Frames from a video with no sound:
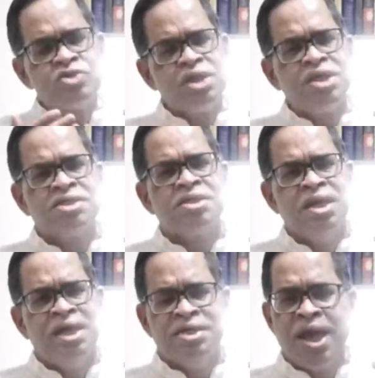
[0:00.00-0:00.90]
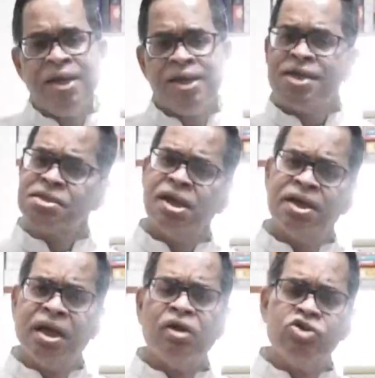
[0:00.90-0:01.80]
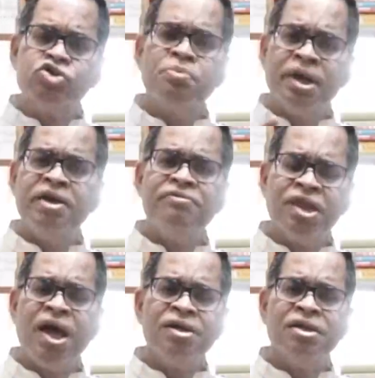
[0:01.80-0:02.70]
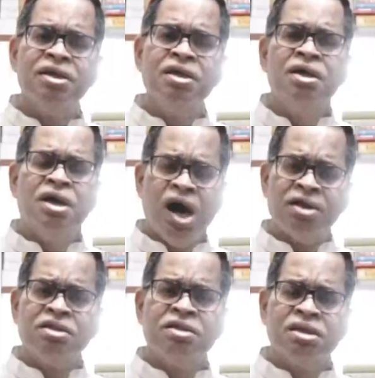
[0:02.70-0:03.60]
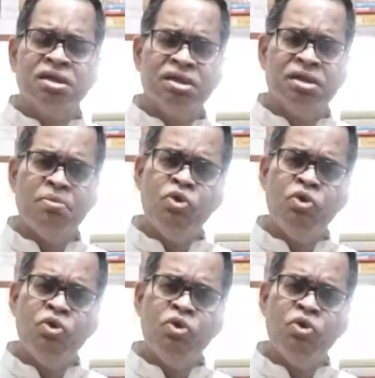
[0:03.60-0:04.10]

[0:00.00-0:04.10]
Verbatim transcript: to this is that yes, Hitler also believed that the earth uh,